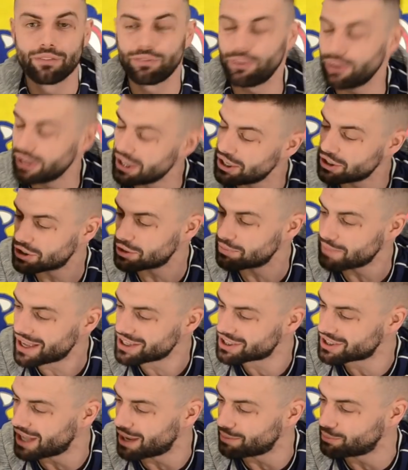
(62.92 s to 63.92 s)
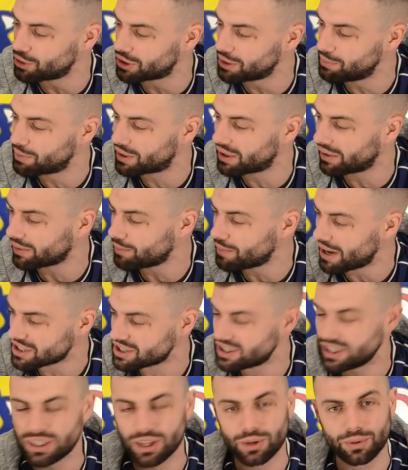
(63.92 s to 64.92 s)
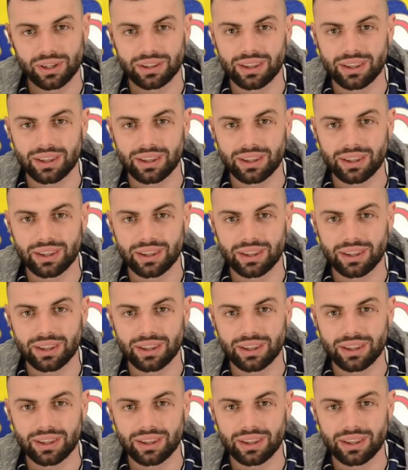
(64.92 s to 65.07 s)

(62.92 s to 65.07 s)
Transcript: Funny you should mention that, monkey, because I'm actually doing